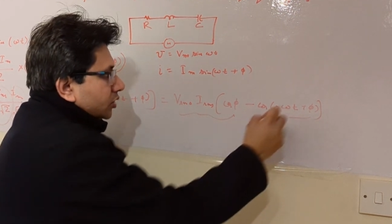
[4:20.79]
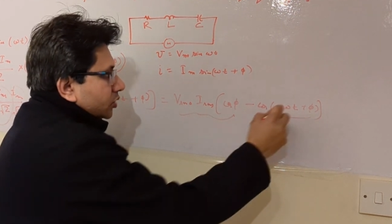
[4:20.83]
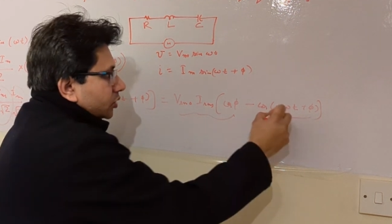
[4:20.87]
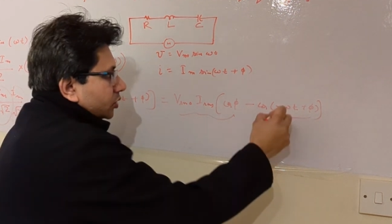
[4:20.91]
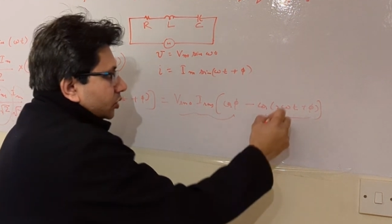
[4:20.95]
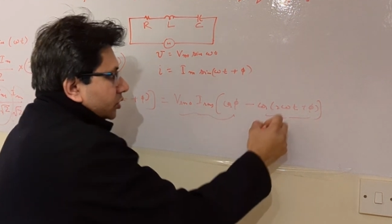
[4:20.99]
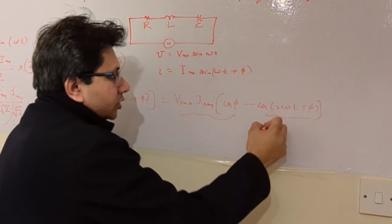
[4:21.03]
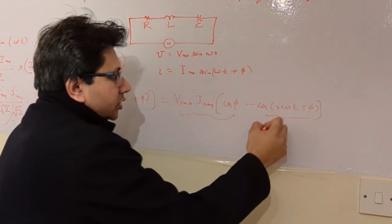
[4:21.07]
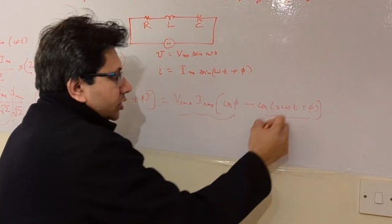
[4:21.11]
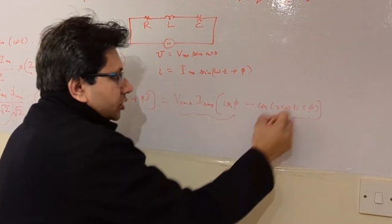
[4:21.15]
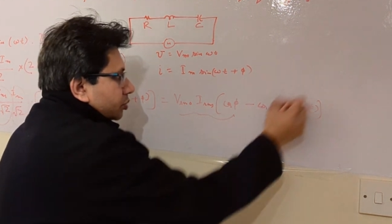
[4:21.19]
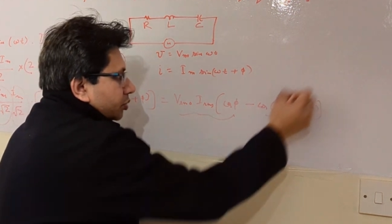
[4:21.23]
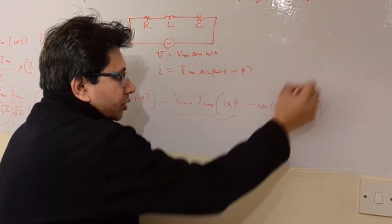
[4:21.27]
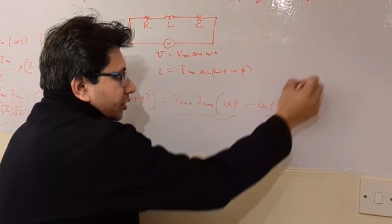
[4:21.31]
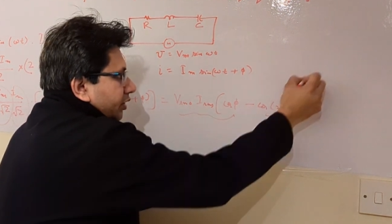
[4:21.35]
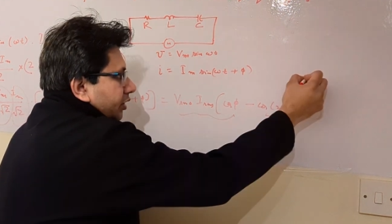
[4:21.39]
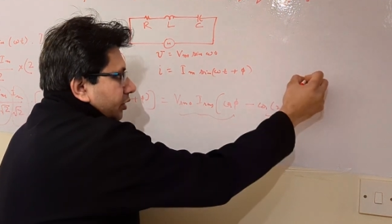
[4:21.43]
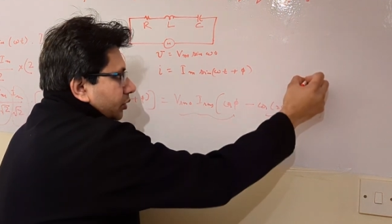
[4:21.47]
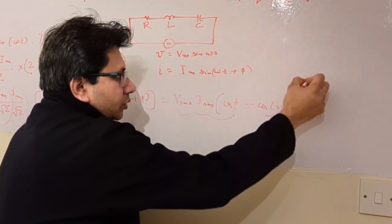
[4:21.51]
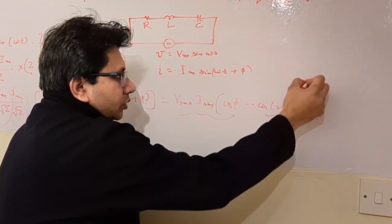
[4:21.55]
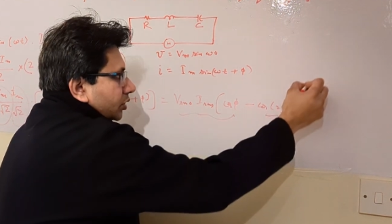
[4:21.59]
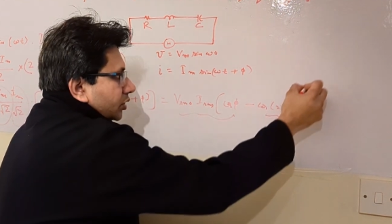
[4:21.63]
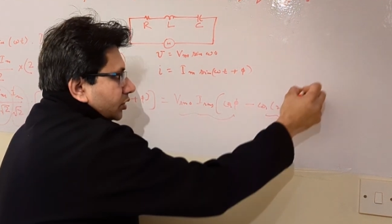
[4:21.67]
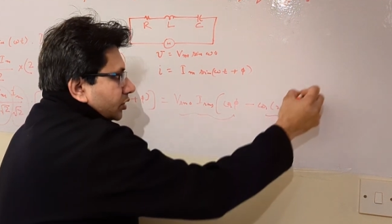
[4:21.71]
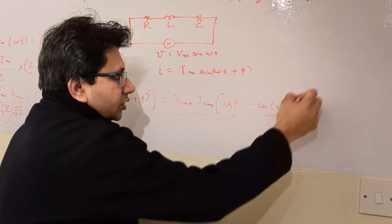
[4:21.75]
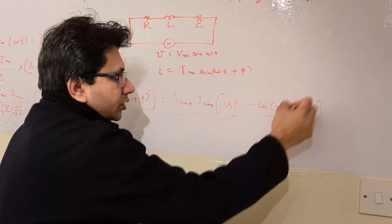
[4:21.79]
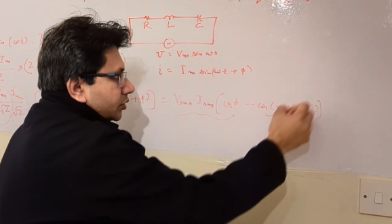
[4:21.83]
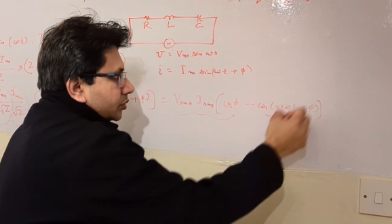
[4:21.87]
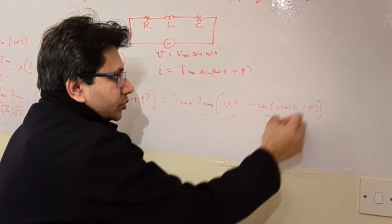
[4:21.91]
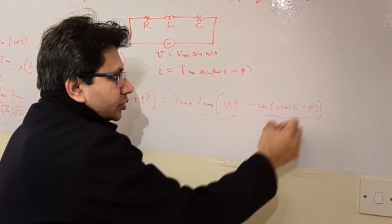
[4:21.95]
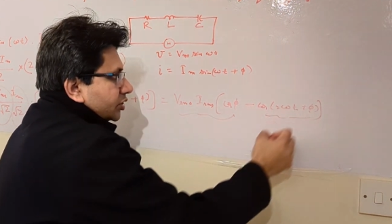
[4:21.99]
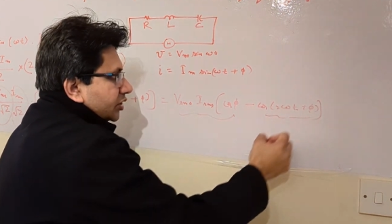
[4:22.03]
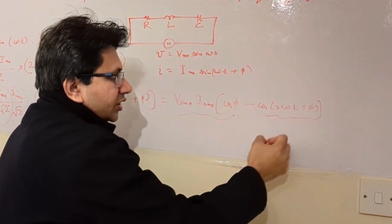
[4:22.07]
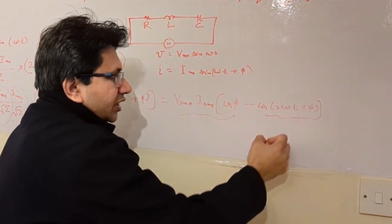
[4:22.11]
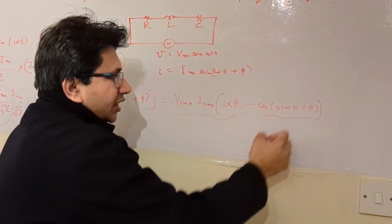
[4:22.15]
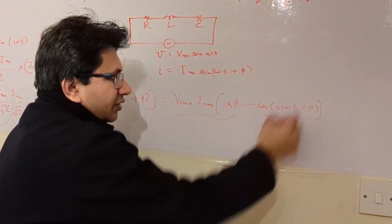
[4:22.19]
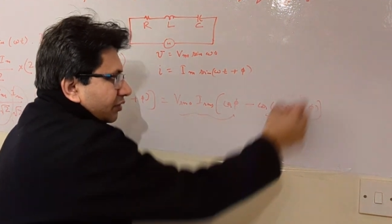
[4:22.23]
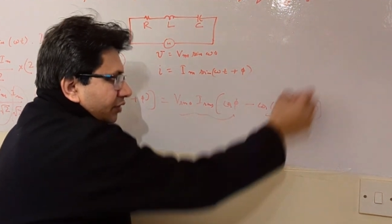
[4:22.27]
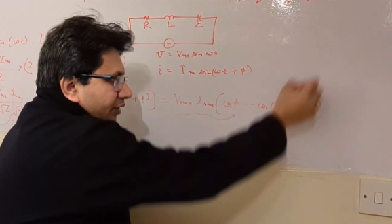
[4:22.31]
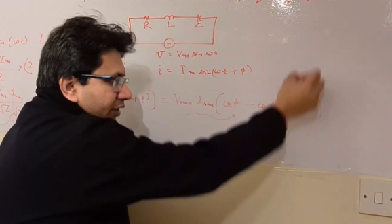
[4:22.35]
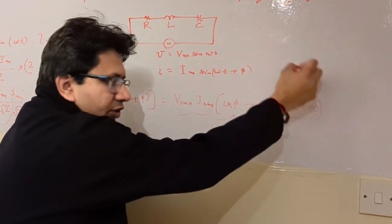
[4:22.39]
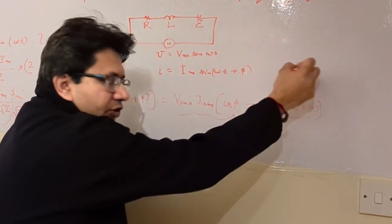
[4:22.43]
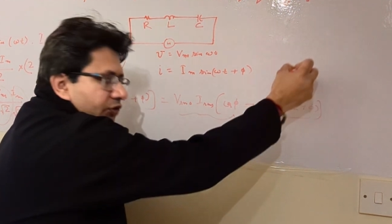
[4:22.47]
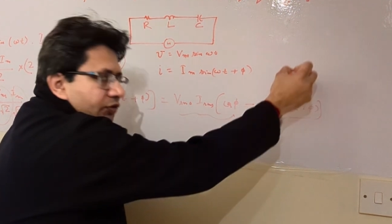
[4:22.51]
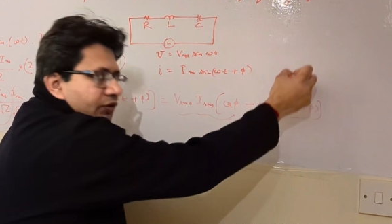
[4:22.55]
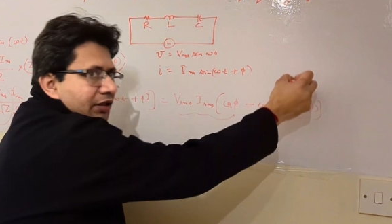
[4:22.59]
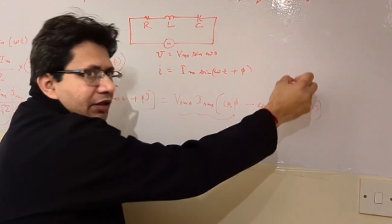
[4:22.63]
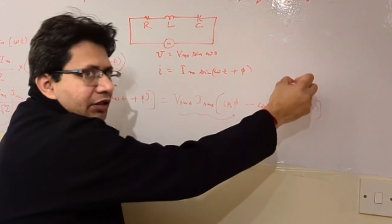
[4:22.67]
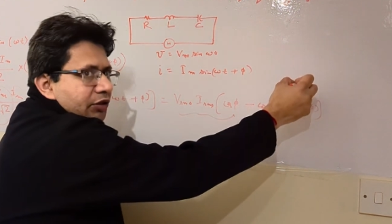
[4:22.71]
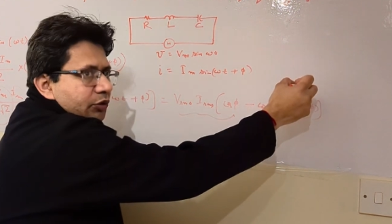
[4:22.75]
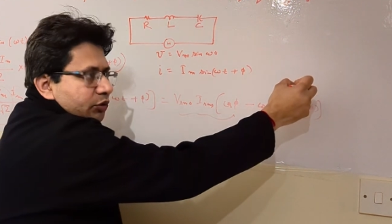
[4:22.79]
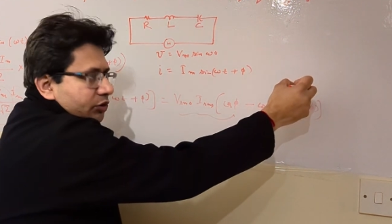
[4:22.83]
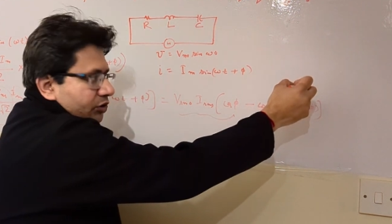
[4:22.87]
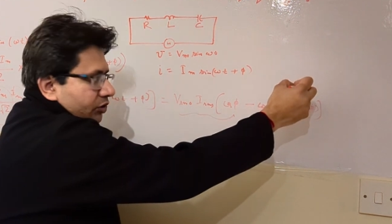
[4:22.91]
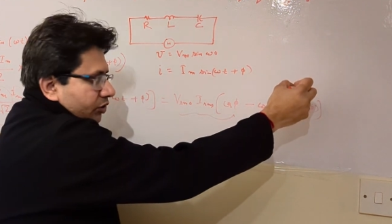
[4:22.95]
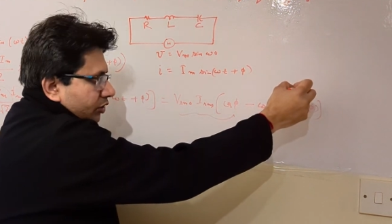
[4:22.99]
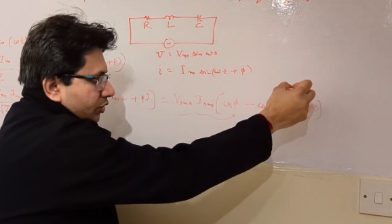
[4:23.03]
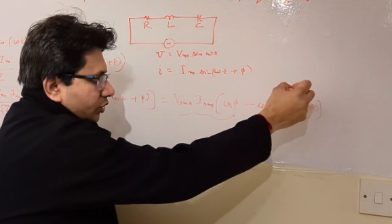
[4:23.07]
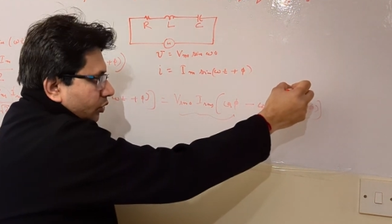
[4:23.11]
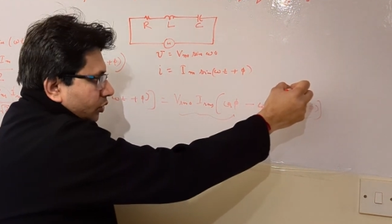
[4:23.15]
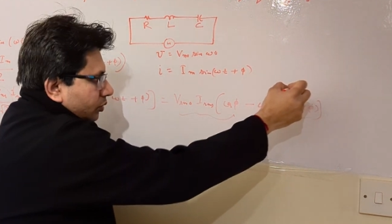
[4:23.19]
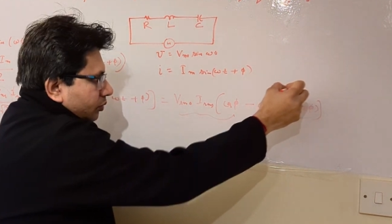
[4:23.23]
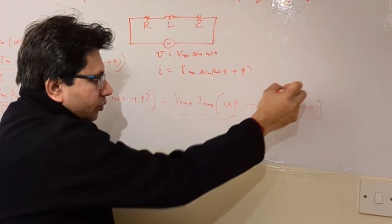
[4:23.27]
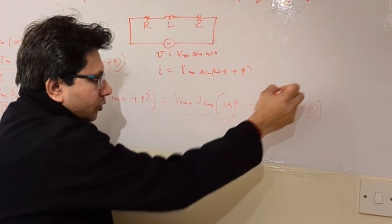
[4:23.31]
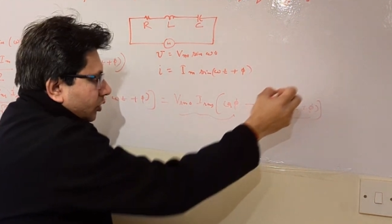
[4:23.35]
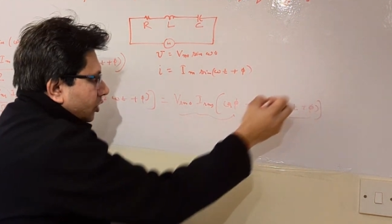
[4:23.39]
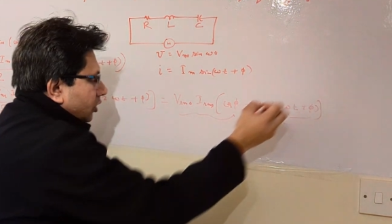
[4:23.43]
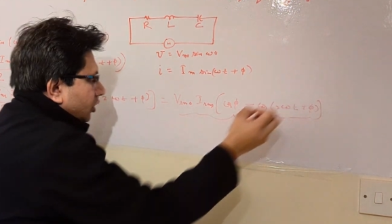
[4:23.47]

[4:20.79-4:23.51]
So this particular term's average value is zero.